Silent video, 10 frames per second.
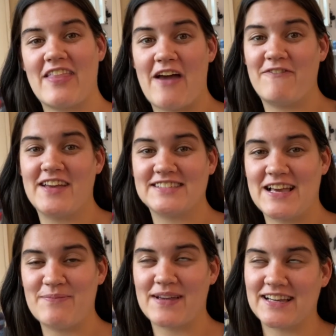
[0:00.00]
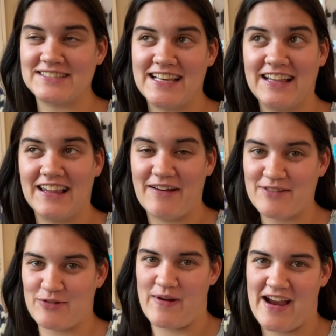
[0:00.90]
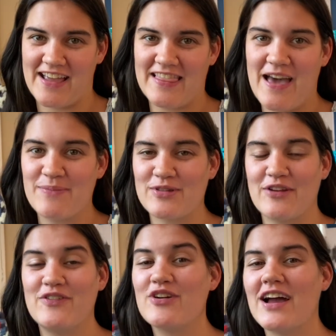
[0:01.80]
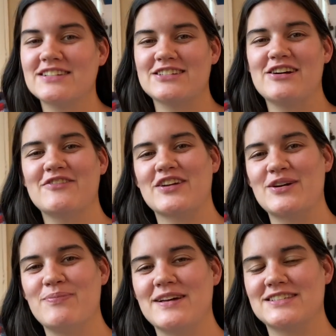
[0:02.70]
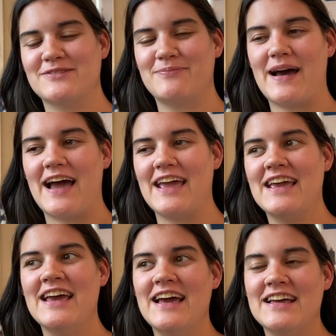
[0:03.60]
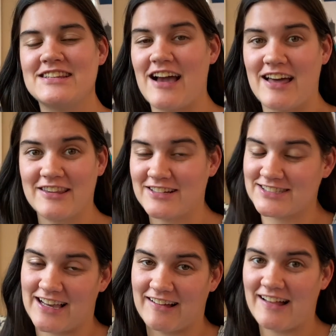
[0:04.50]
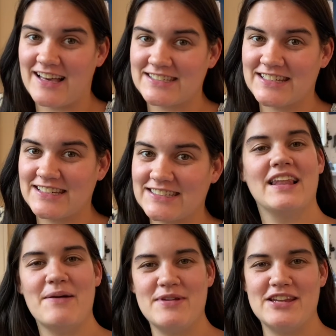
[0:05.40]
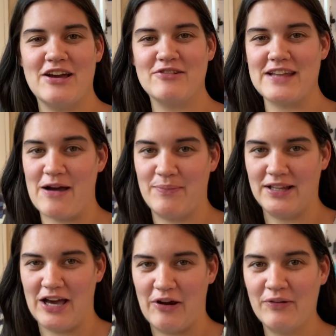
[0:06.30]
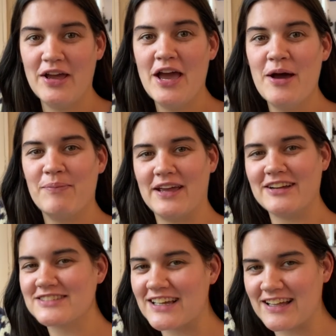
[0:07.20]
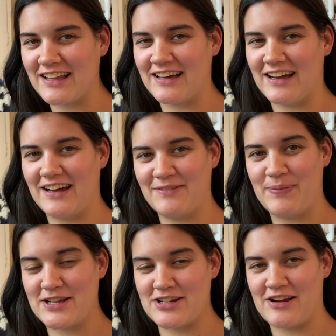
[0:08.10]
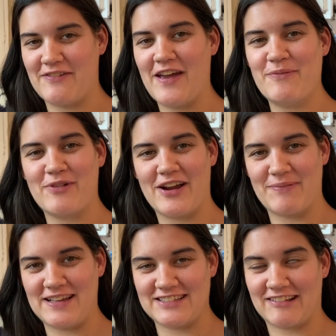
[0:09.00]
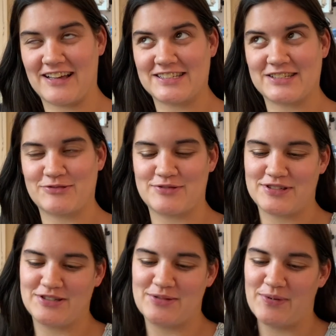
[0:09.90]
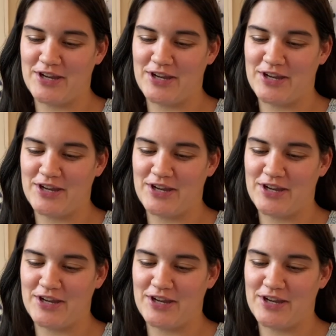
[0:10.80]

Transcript: that fits him because he loves wearing them. So if you guys know of a good place to buy toddler sunglasses, let me know down below. But here's a uh, picture of him wearing my sunglasses, which is super